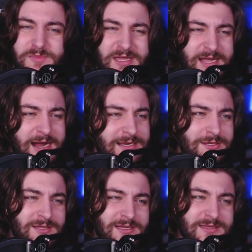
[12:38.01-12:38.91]
but they kind of
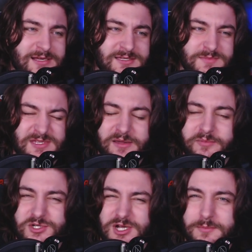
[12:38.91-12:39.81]
look like the Custom
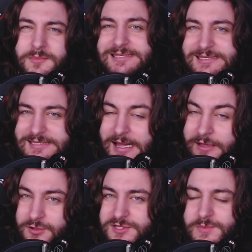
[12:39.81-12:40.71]
Saber shop
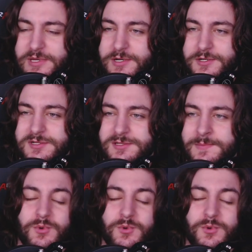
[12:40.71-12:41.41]
style speakers.